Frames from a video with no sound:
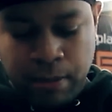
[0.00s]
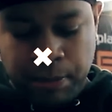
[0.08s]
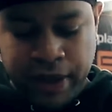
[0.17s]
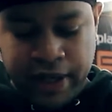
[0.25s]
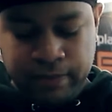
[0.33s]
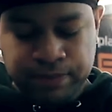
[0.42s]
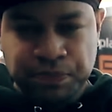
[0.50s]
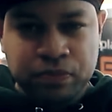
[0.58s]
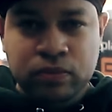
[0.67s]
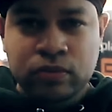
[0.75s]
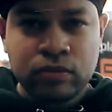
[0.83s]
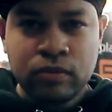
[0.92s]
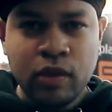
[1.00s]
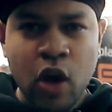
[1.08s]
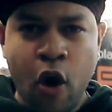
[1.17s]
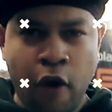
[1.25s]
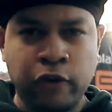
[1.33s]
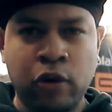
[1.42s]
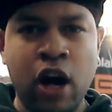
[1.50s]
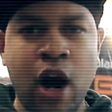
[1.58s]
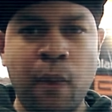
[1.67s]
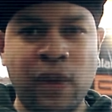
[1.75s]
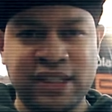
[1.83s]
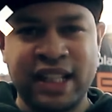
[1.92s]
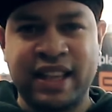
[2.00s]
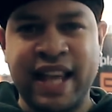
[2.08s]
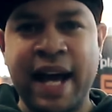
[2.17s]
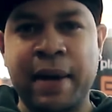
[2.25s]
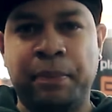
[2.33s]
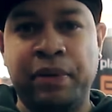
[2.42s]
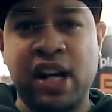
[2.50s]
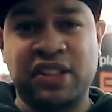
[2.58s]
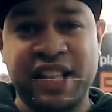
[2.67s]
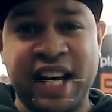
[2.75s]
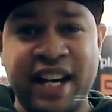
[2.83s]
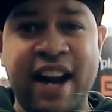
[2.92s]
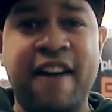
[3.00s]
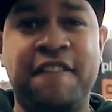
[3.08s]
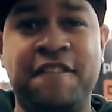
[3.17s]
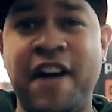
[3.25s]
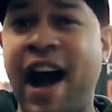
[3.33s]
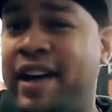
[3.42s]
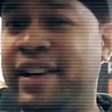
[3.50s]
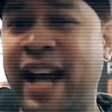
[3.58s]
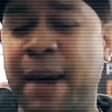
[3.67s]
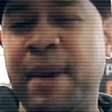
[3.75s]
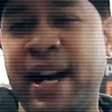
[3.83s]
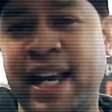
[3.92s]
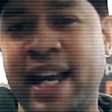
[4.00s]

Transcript: we'd be on the phone arguing about it. We'd be in each other's